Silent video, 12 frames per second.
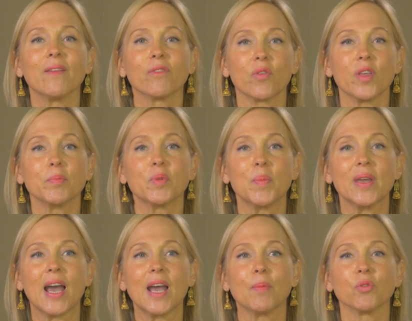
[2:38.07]
and for them to
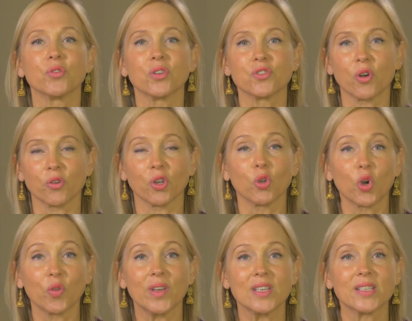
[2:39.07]
be able to start to
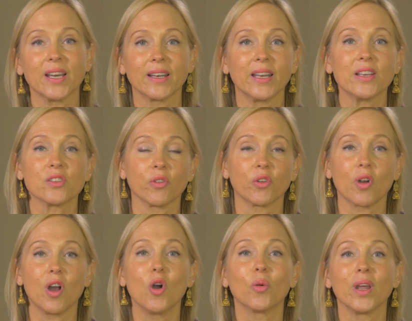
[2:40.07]
learn these techniques on
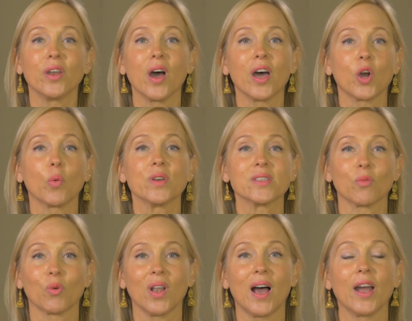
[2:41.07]
their own and not always
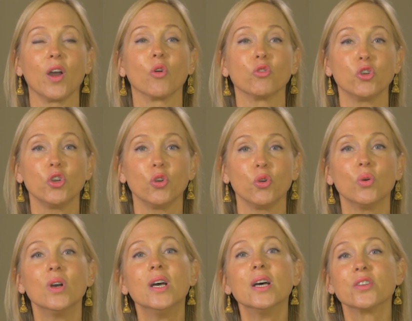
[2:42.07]
rely on
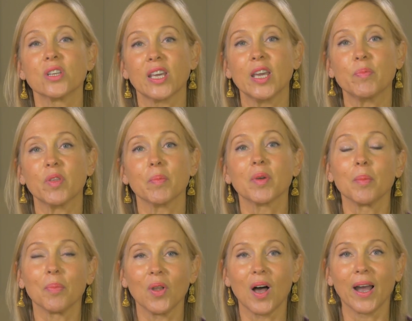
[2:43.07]
you to keep them
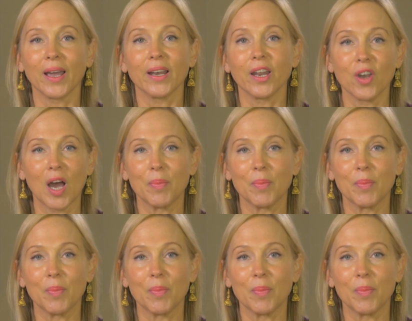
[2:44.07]
compliant and